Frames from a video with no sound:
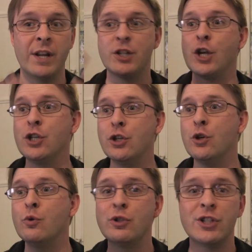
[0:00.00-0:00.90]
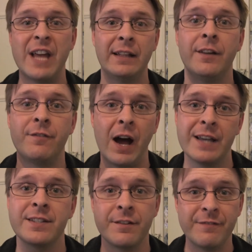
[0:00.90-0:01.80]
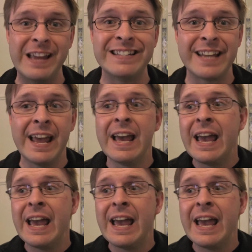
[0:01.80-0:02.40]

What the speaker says: It's a huge televised event,